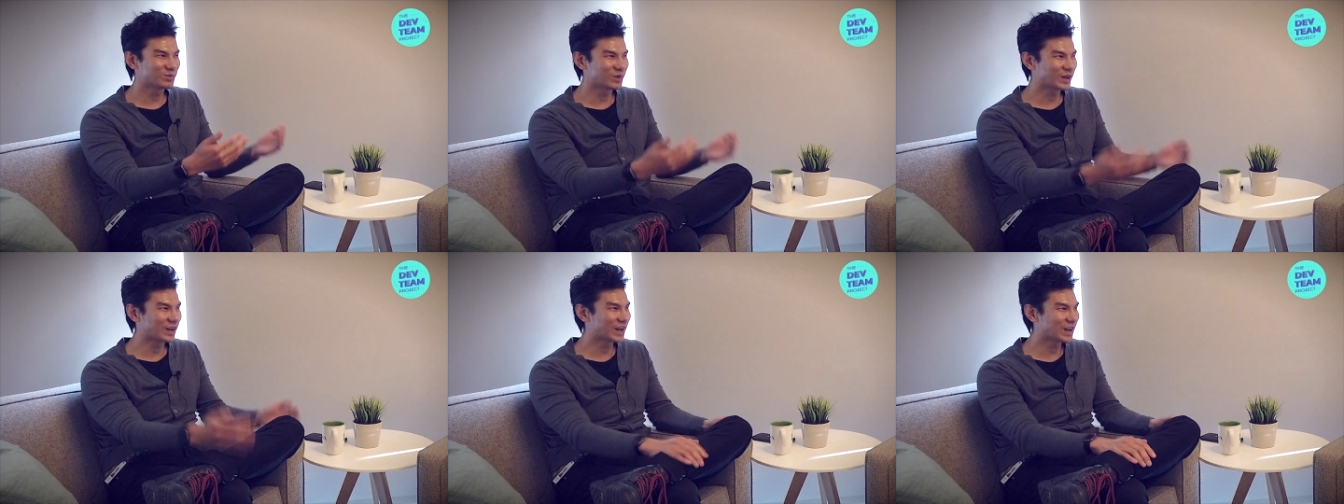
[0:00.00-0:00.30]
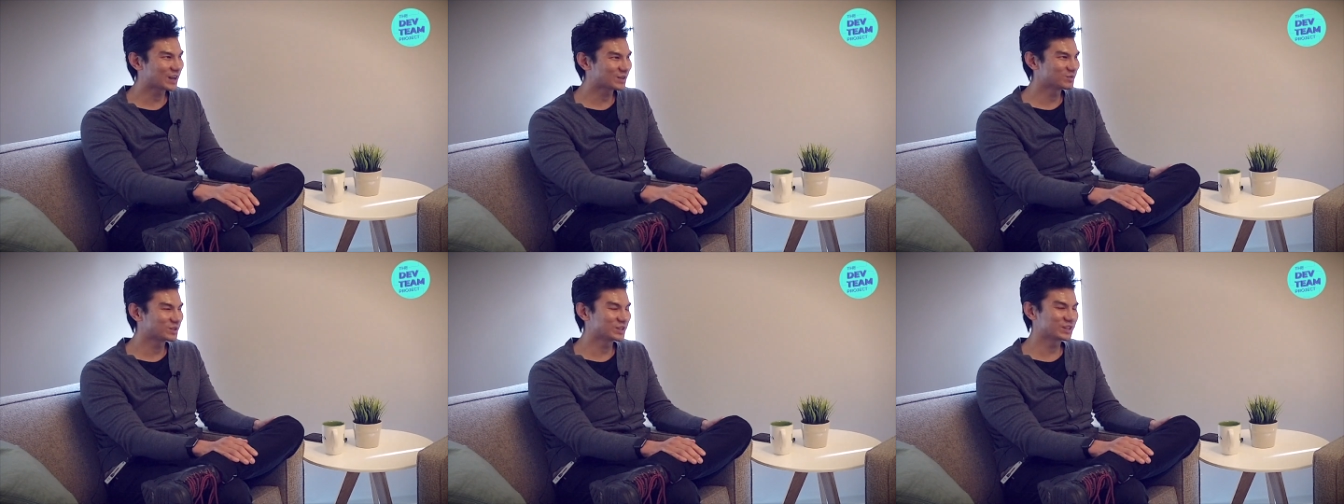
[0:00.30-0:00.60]

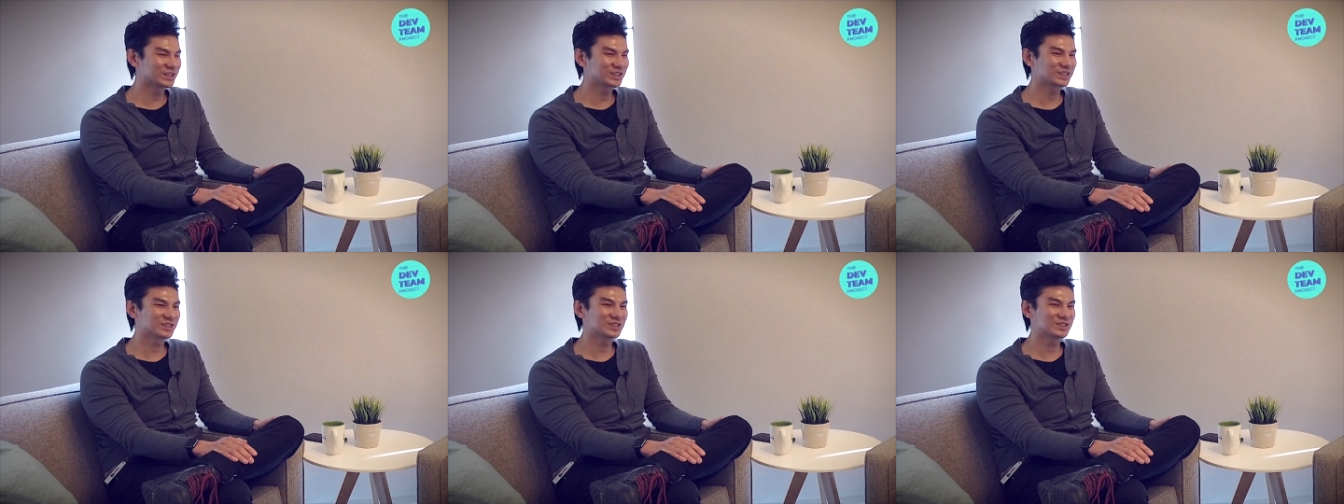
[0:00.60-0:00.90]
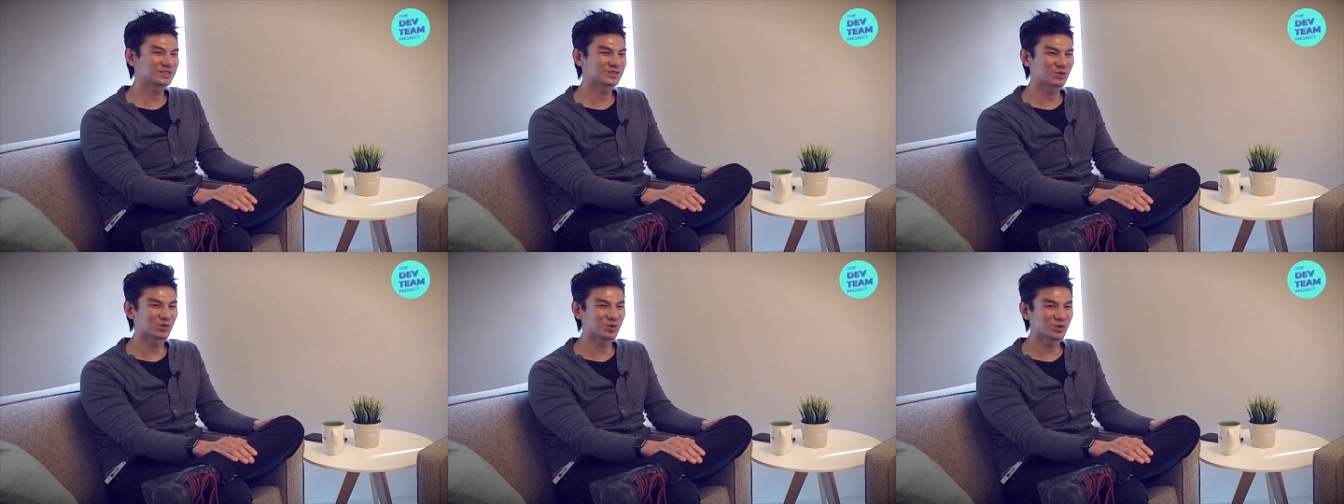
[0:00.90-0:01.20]

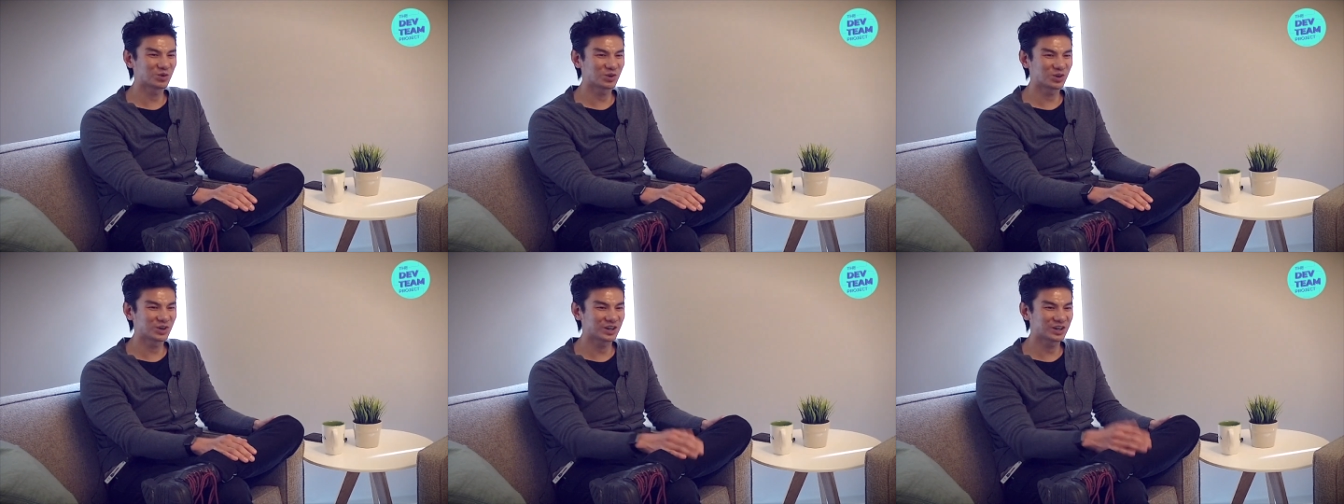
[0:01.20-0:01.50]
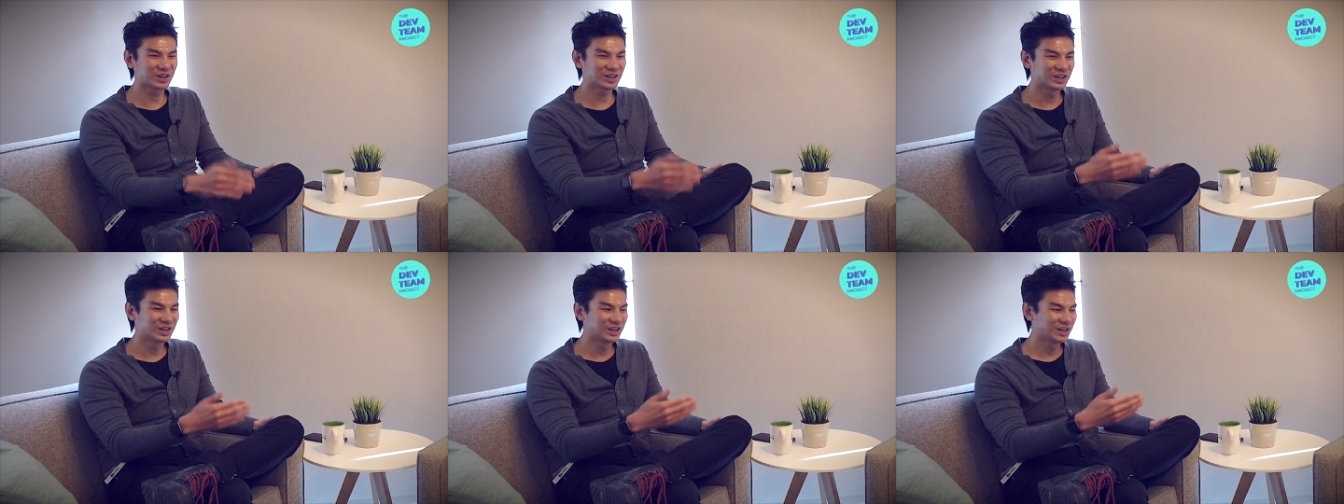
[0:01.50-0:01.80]
admins,
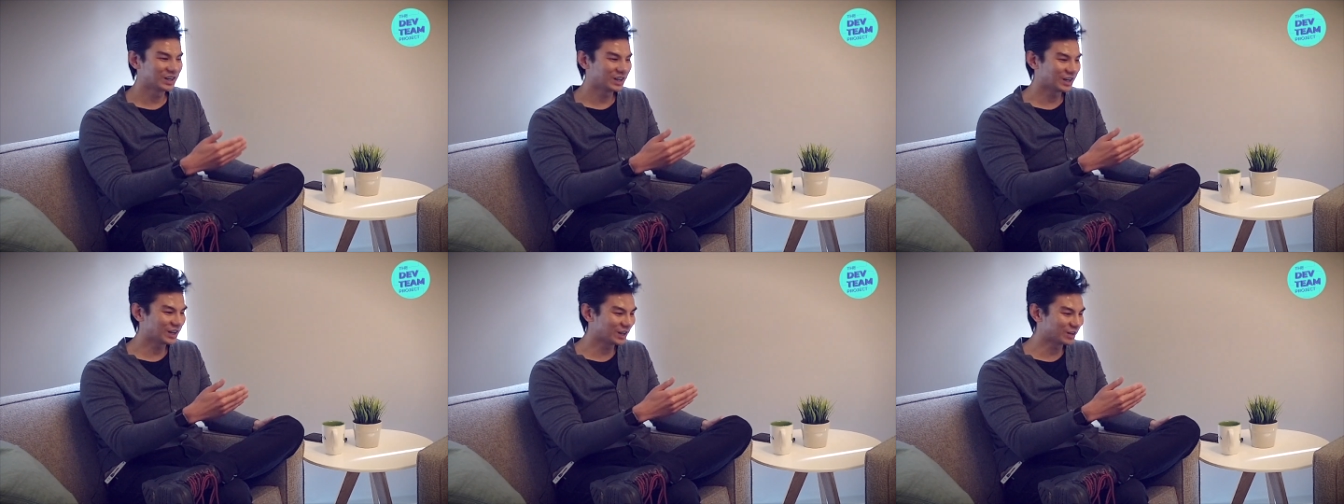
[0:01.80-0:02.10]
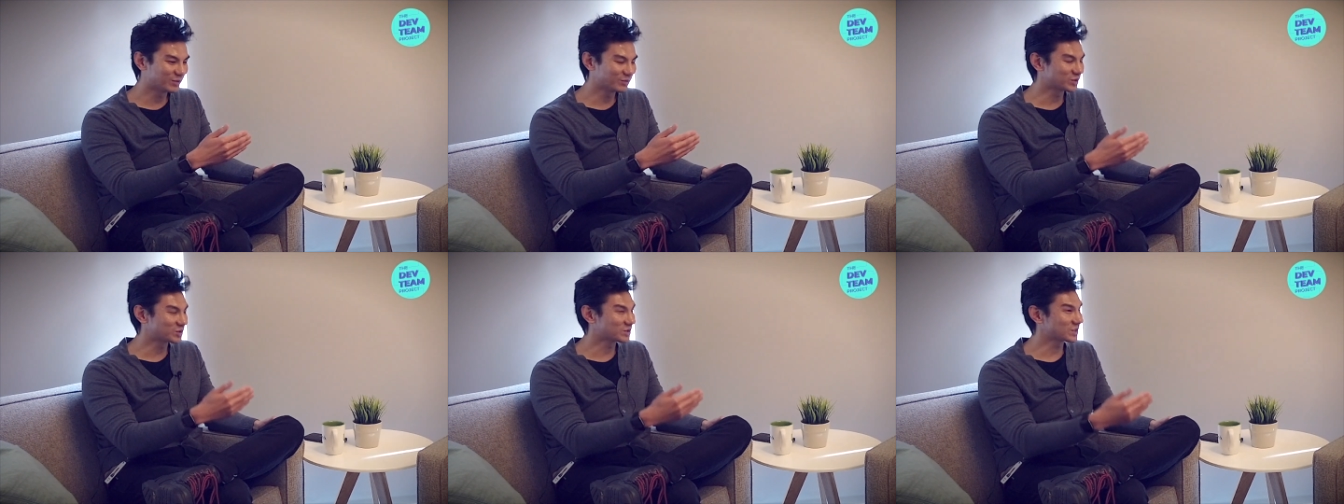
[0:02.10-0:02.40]
or
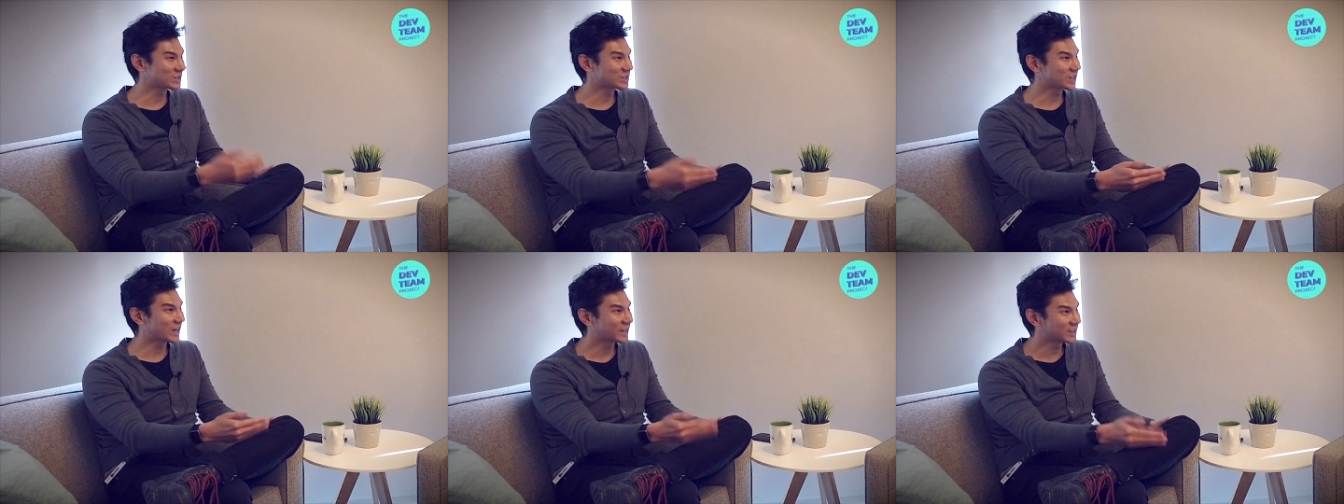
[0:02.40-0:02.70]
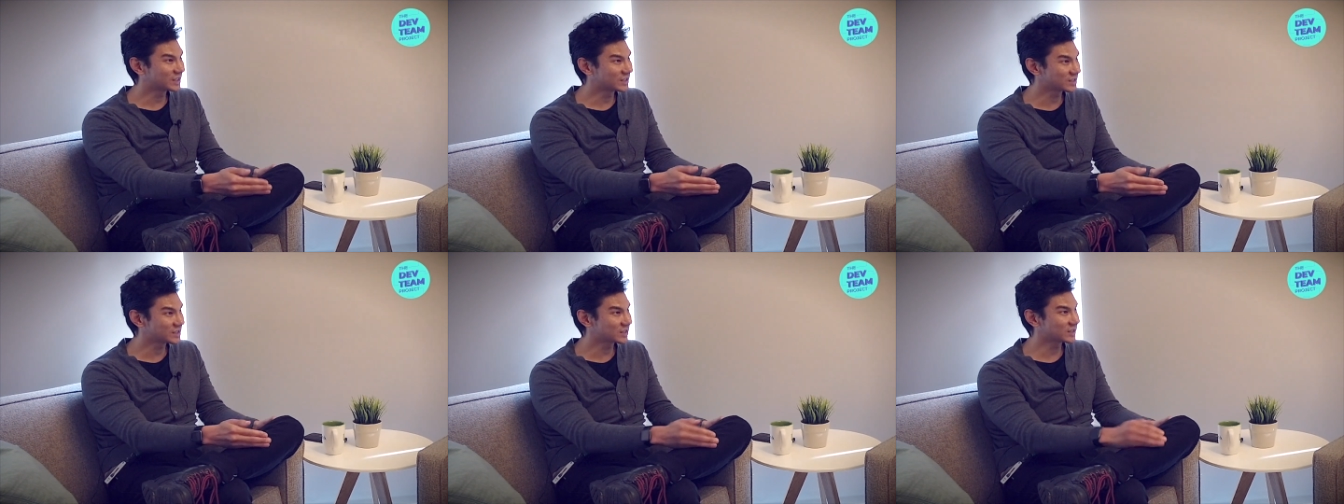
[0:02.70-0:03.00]
there's a
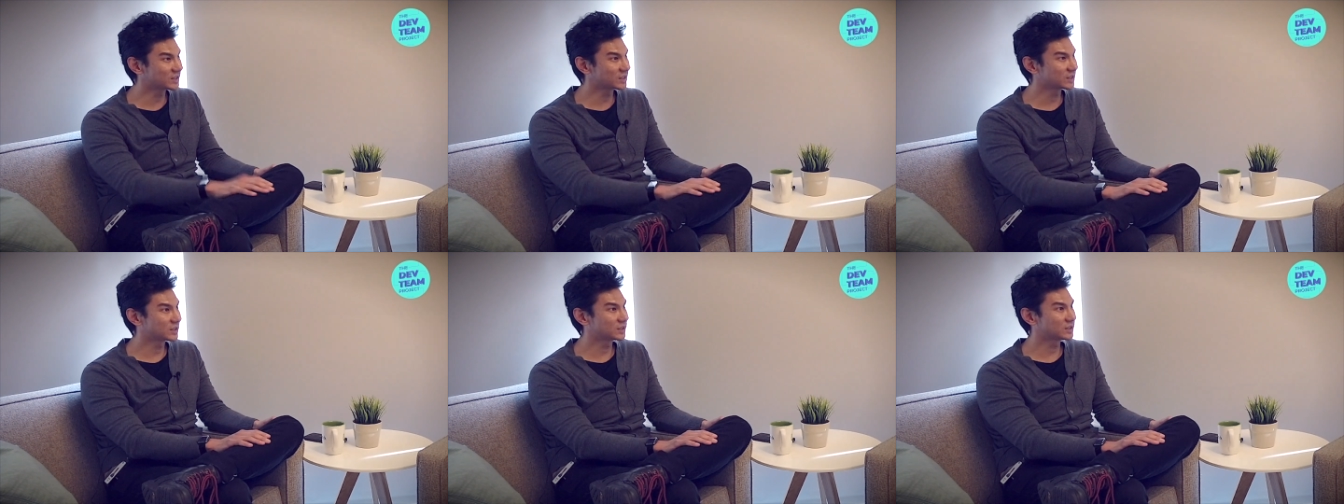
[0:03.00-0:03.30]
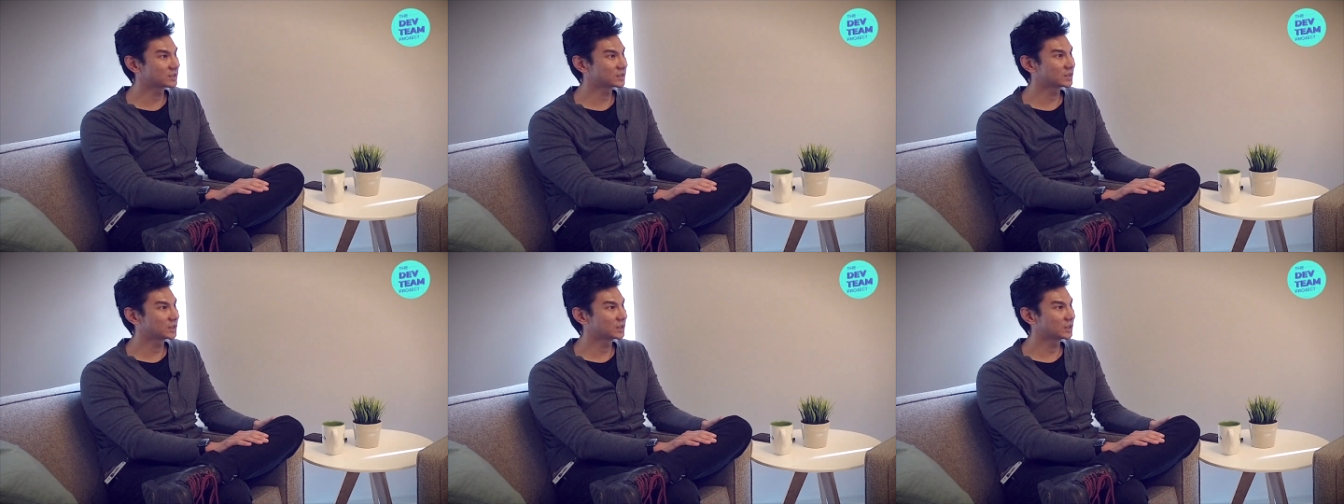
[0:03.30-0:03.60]
site
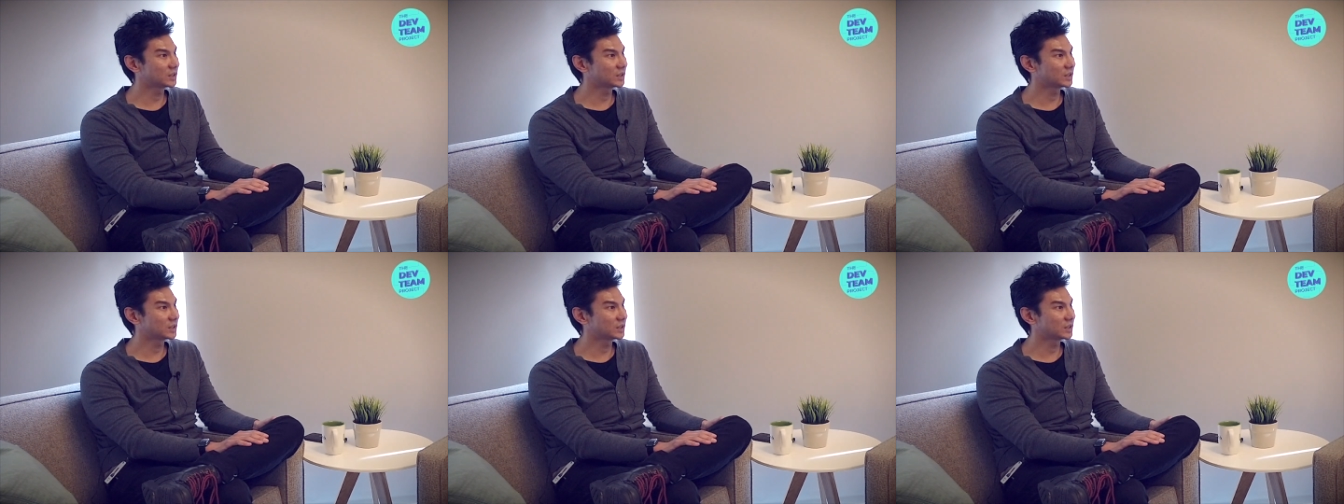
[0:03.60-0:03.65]
incident,